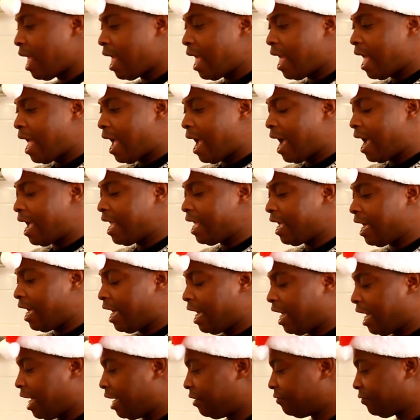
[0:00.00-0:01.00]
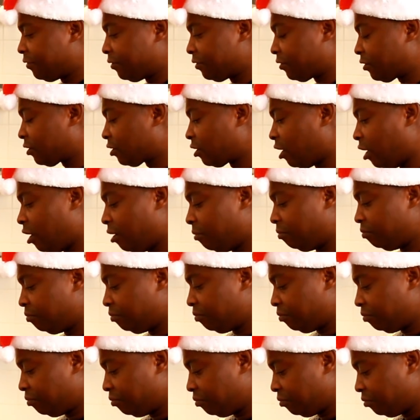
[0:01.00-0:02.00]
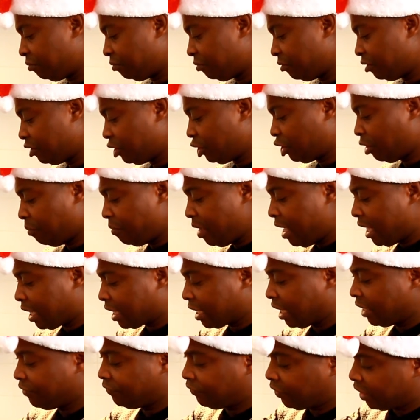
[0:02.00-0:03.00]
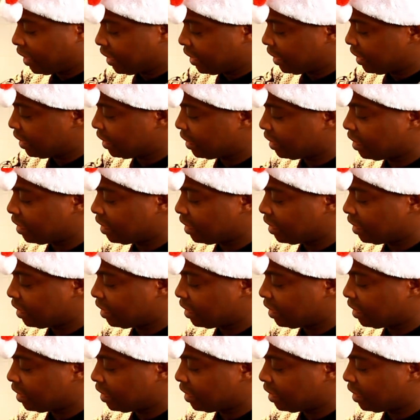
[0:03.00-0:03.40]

I have some Jamaican Valley